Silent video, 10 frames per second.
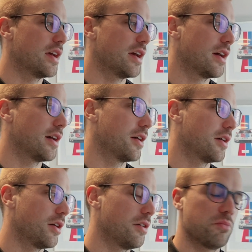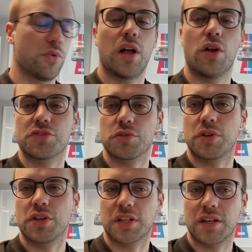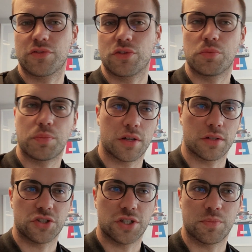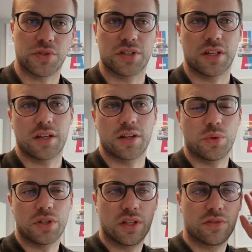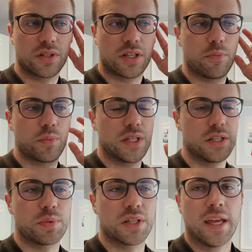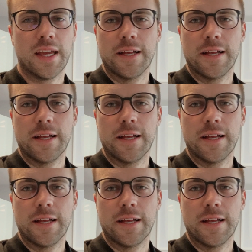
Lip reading: Also because I have good partnerships with different companies, but